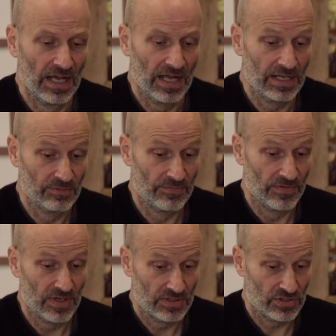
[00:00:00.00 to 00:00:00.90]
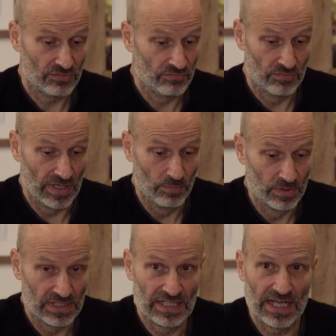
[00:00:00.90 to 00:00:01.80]
And he was he
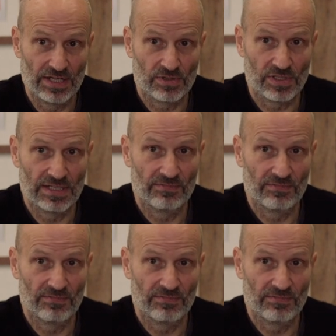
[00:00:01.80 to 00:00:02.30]
wouldn't engage with us